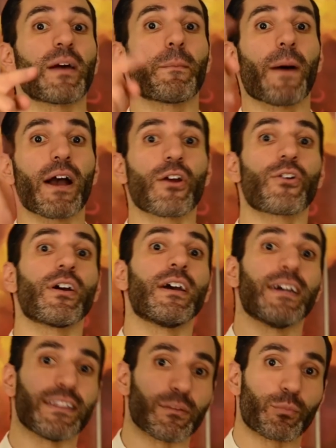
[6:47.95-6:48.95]
Empire,
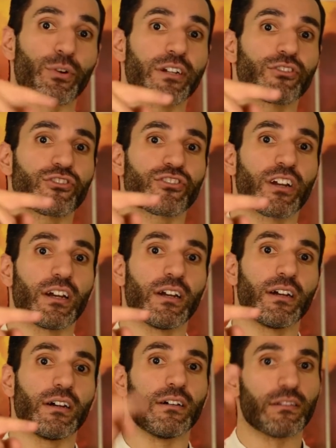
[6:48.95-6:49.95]
and the British,
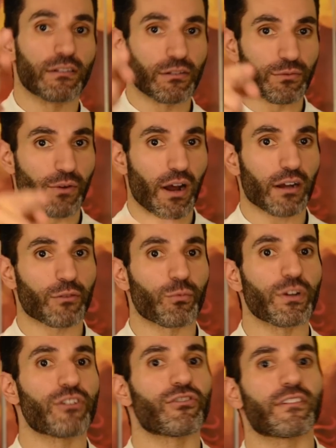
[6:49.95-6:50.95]
until Iraq
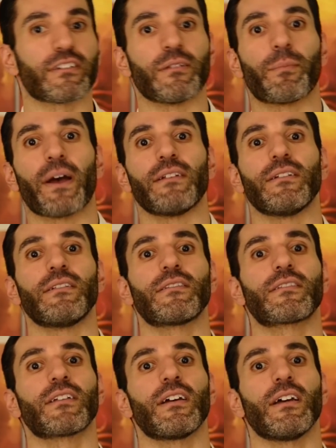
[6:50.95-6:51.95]
reached its
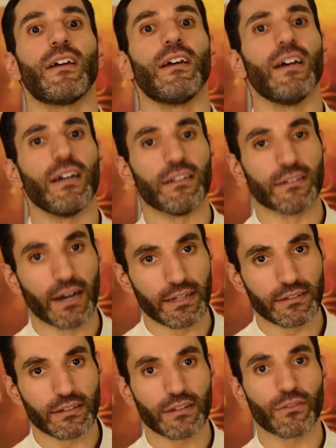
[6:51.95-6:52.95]
independence in
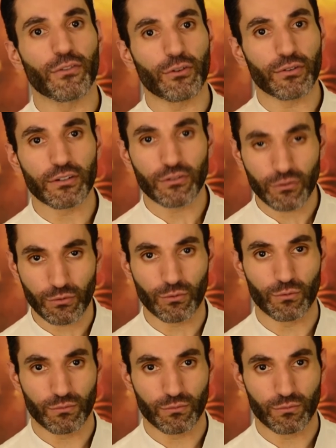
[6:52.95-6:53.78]
1932.